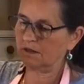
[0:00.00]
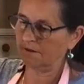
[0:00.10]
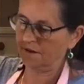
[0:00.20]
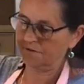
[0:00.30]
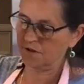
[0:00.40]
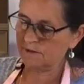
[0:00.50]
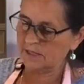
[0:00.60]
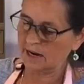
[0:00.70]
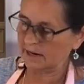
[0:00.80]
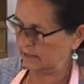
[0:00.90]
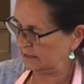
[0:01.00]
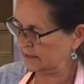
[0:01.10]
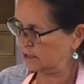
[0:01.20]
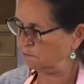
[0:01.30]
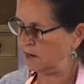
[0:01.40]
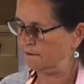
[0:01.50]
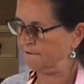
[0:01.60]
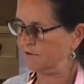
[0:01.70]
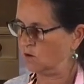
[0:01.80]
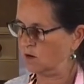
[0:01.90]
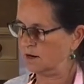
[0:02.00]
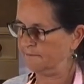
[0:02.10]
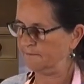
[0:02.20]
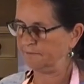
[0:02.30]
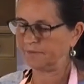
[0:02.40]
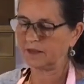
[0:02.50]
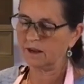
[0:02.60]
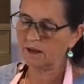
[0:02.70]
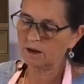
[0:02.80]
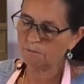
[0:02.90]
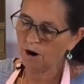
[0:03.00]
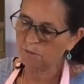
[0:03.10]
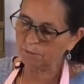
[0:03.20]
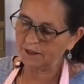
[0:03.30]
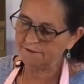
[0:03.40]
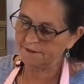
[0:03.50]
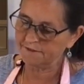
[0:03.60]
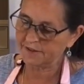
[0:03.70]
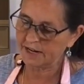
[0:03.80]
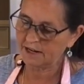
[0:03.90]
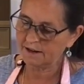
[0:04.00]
a few seconds at speed 4, probably 15.